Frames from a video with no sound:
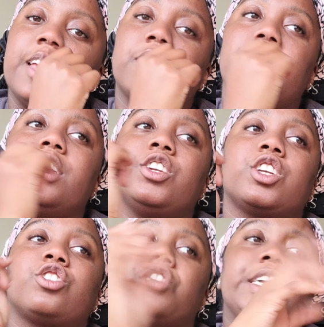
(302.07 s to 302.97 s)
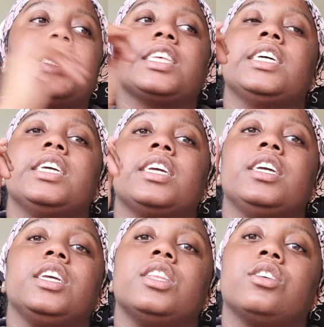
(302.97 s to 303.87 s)
and then just translating it,
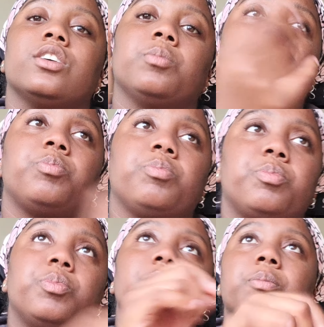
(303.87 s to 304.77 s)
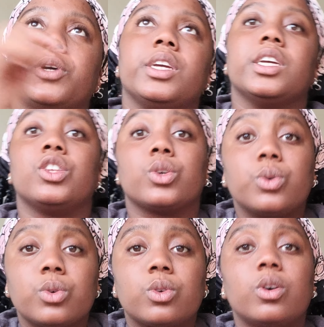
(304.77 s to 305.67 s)
either inputting it into
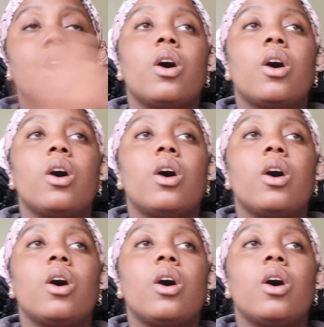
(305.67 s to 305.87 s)
Google,